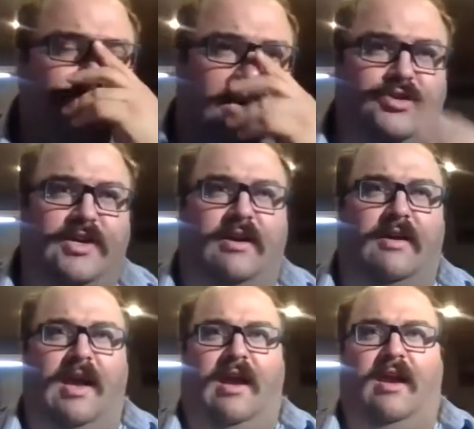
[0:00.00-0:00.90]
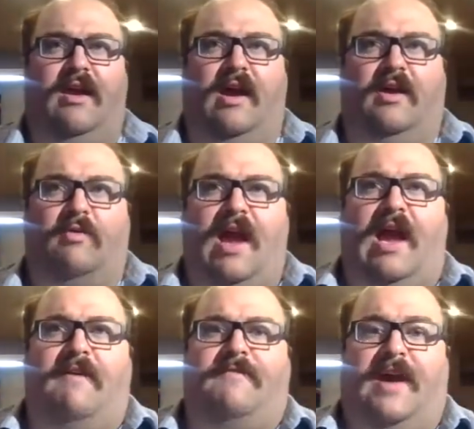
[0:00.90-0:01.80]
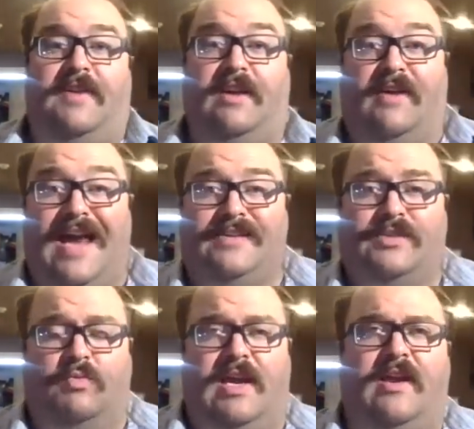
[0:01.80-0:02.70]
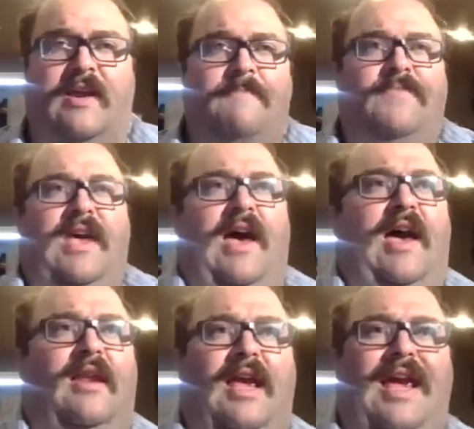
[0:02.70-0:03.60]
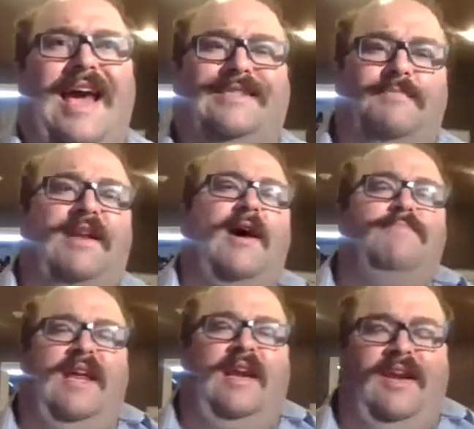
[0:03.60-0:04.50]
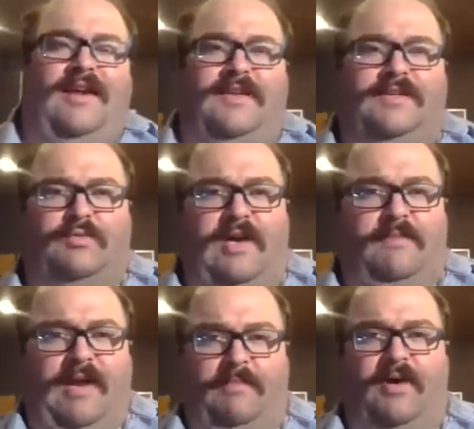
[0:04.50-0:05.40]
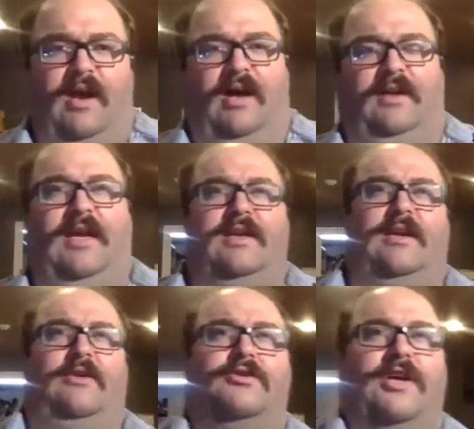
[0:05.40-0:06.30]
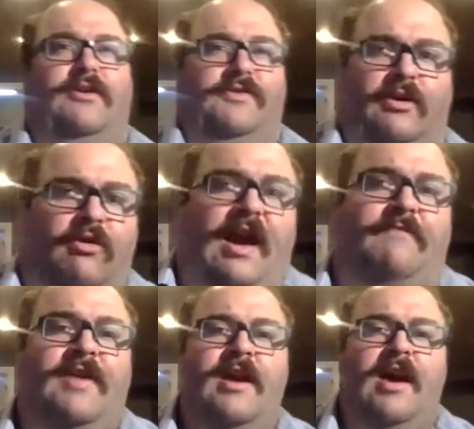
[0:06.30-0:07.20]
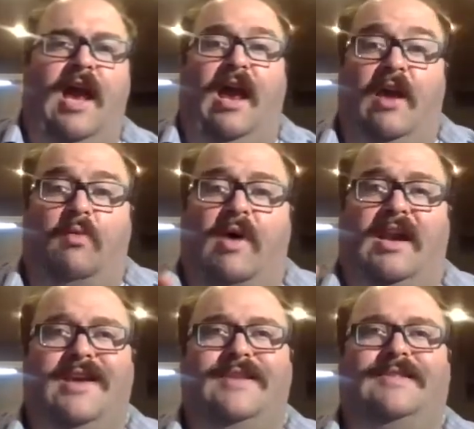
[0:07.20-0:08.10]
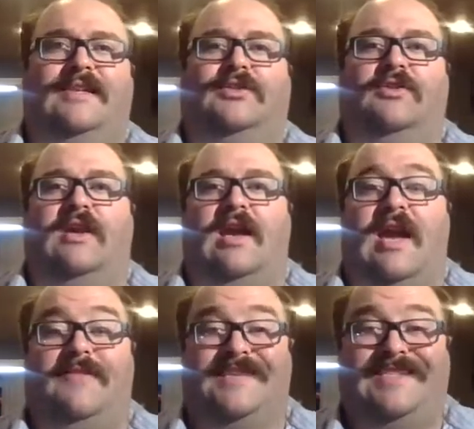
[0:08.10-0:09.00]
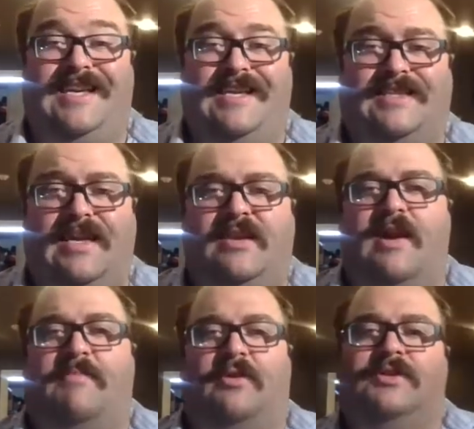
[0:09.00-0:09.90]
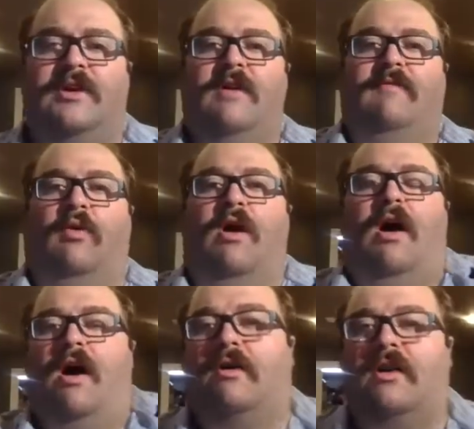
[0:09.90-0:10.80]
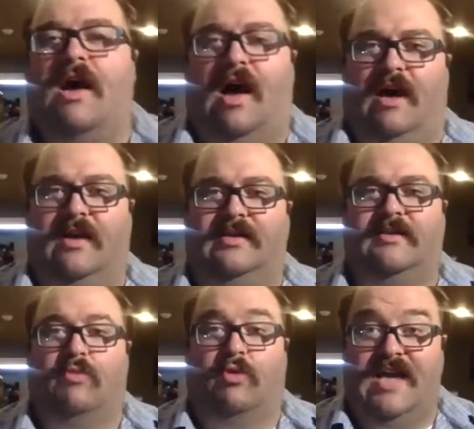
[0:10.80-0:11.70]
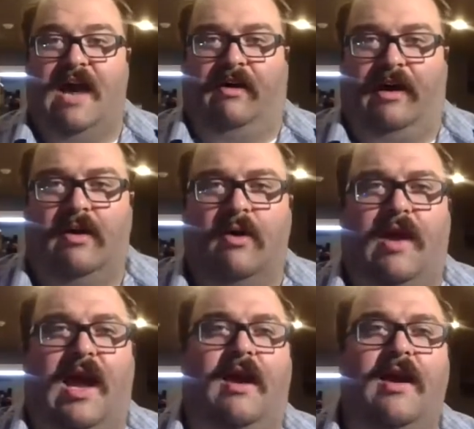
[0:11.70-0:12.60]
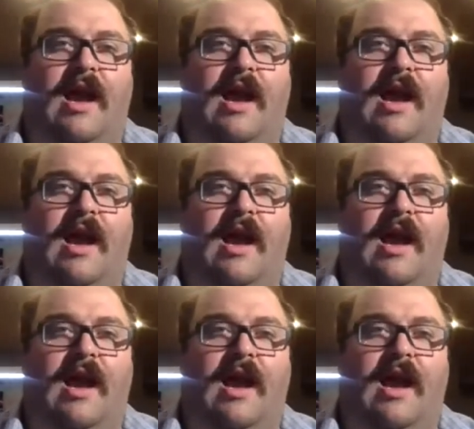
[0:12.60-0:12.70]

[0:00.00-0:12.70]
I shared a graph, I think last week, and it hasn't been updated yet this week, but I plan on continuing sharing that graph. And what it is looking at the CDC numbers for all-cause mortality, okay?